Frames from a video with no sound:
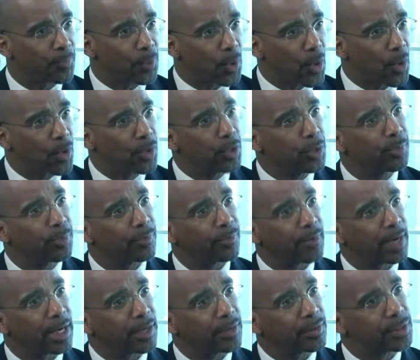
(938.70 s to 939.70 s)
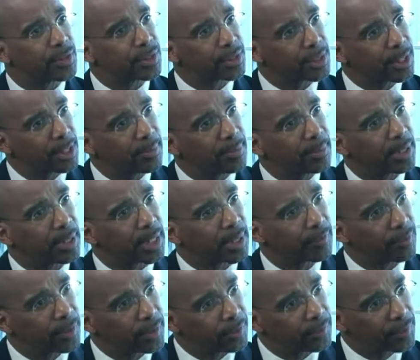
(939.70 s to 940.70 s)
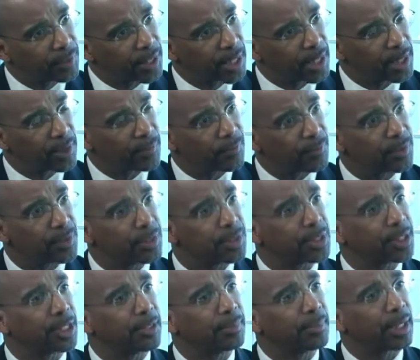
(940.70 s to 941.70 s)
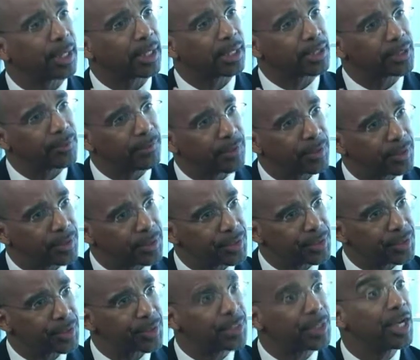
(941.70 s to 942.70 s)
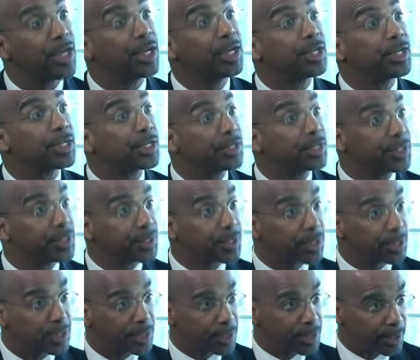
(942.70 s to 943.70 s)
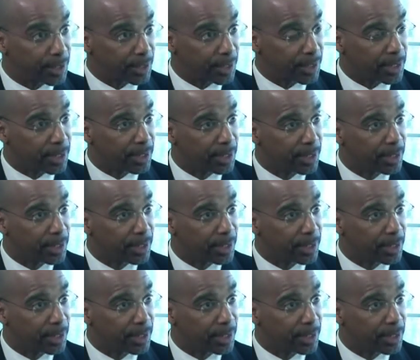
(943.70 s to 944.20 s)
Are you providing the same level of care for the same kinds of illnesses consistently?